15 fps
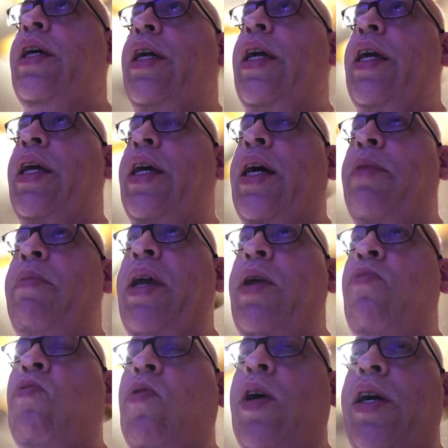And I made
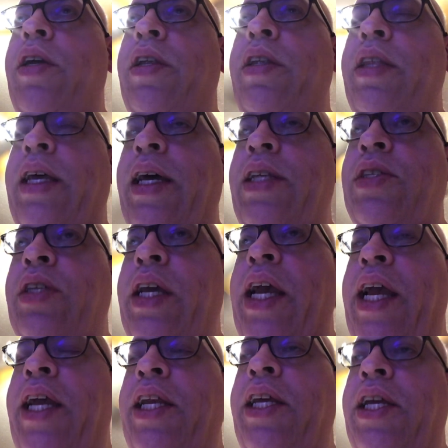one that's
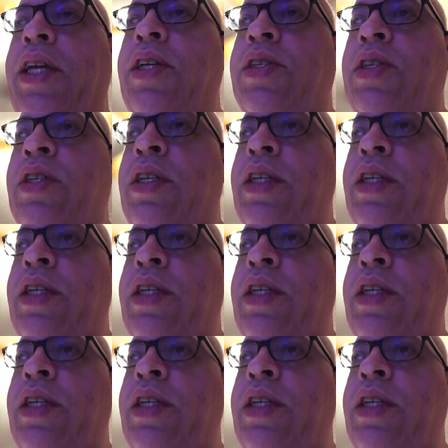80s